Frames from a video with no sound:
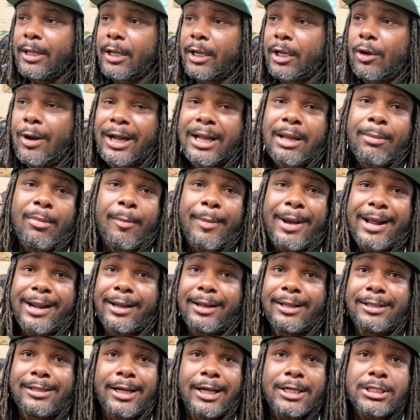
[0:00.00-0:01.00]
You know, I come up
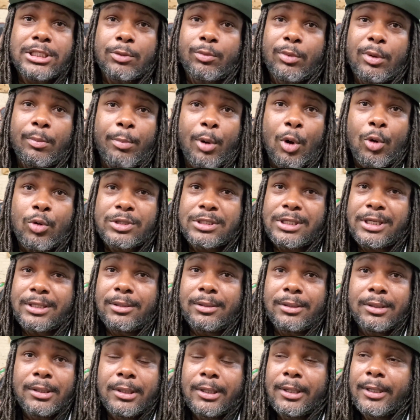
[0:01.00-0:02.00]
out of the dungeon with Boozy,
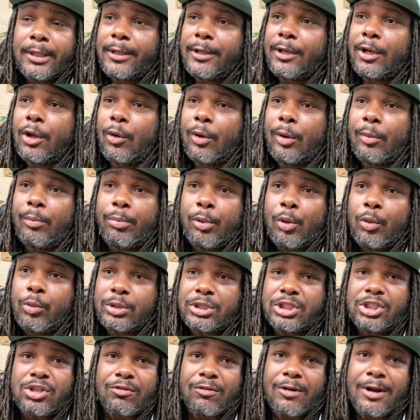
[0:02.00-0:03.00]
you know,
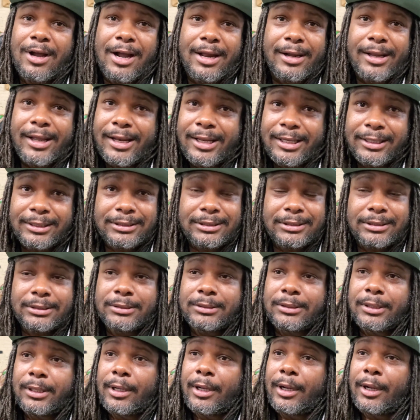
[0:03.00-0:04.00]
Boots, Jaron Ennis.
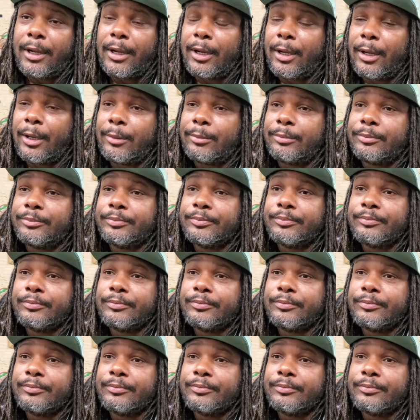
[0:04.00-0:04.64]
Um,